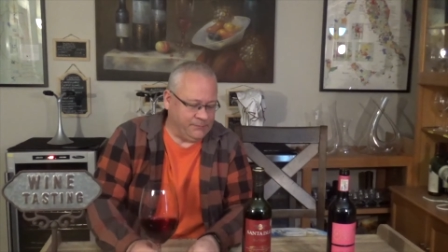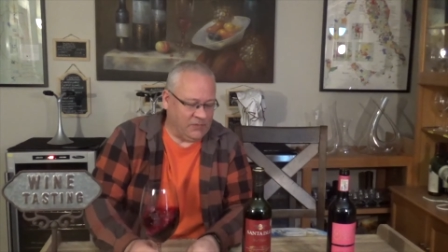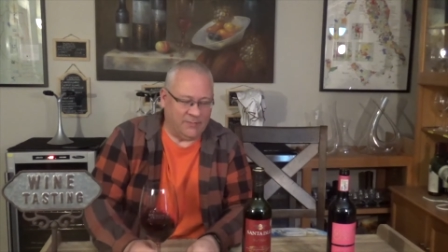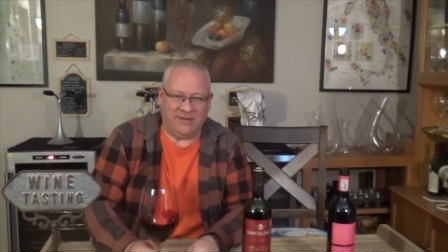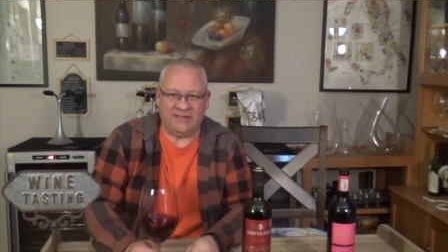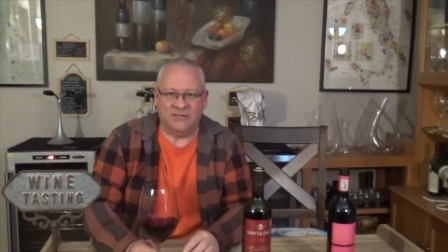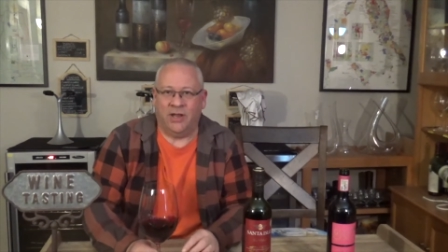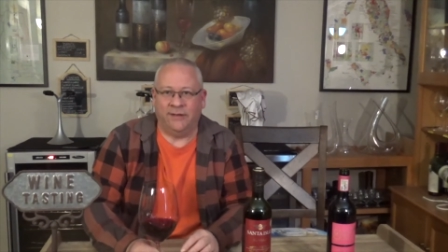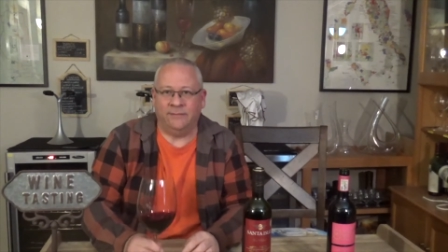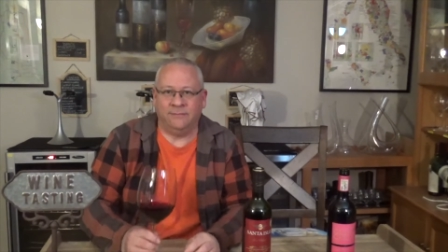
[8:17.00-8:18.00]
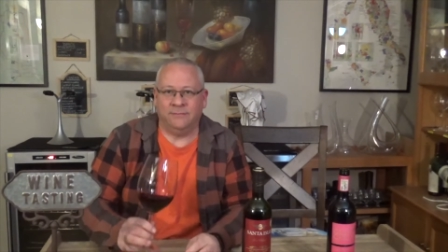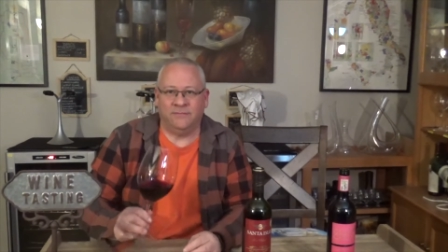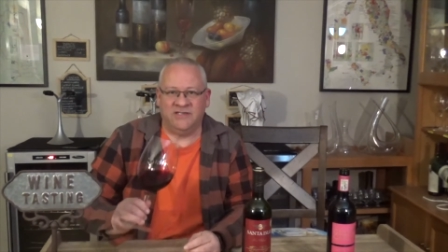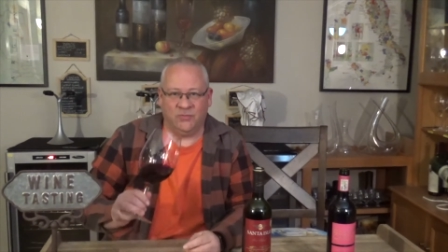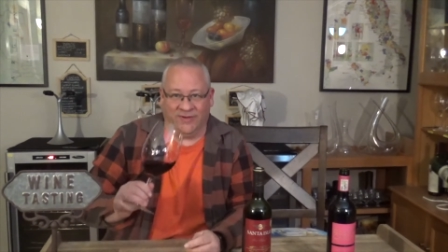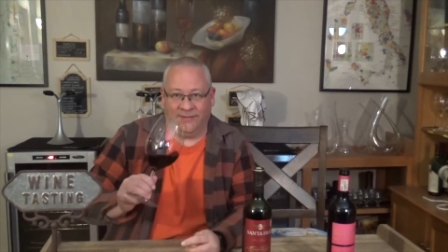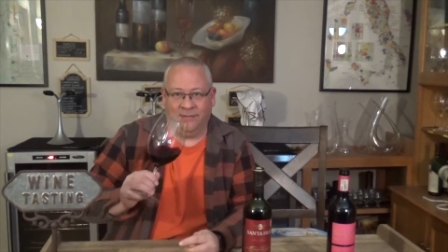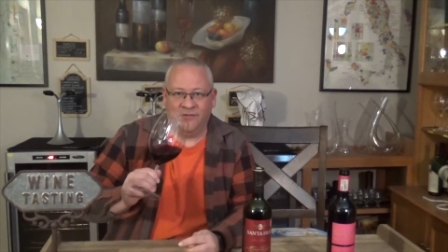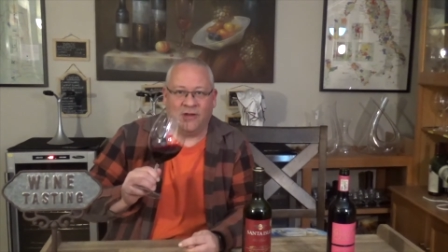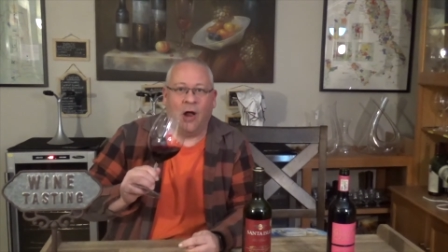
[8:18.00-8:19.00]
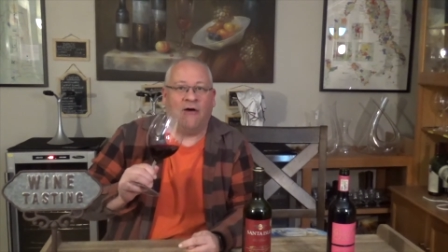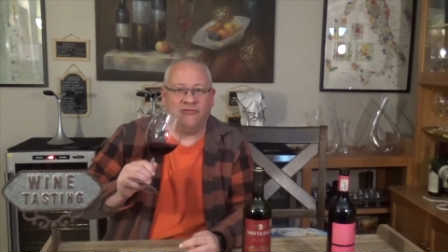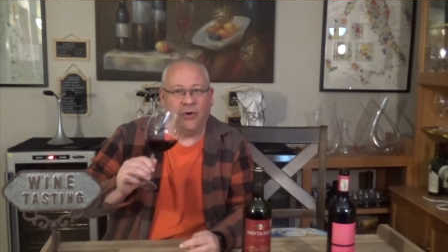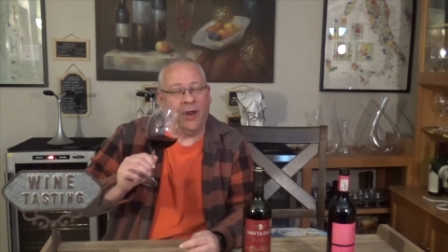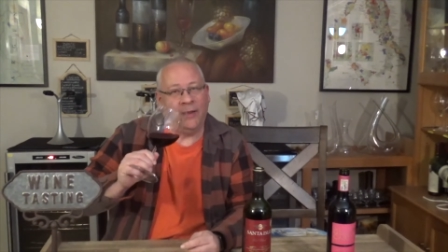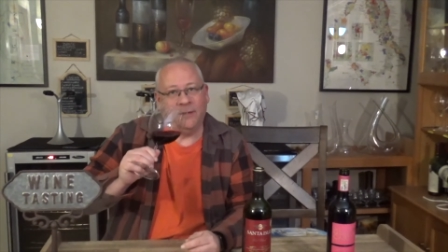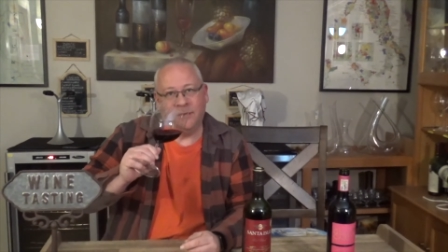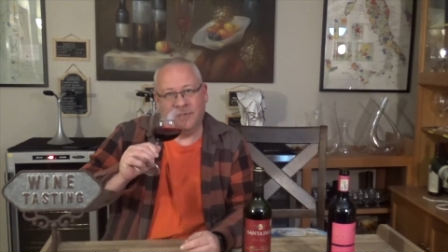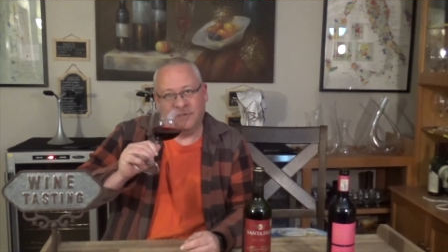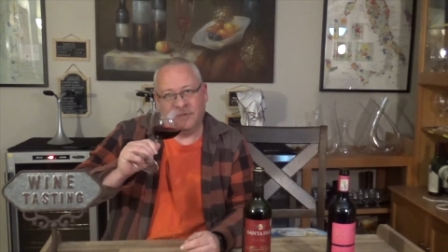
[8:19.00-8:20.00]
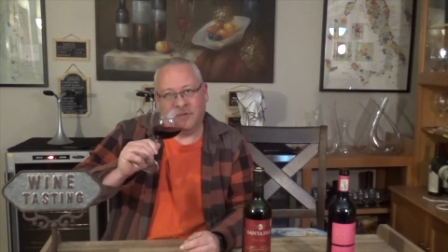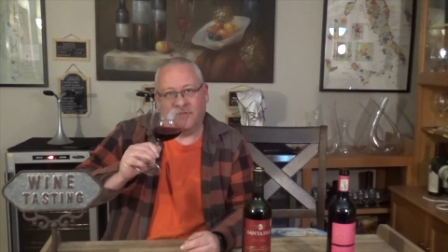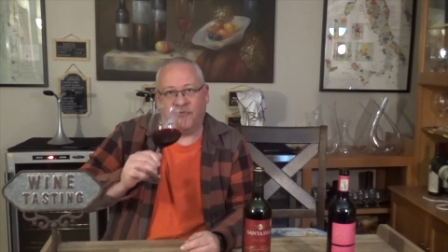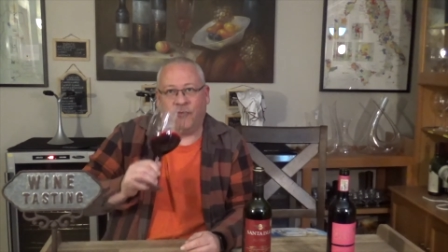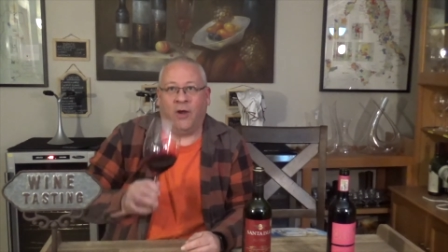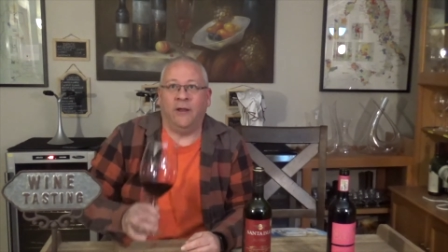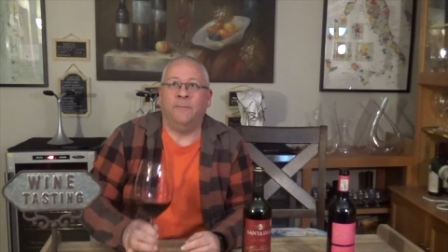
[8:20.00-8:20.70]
but it's not sweet. It's not off dry. It's dry.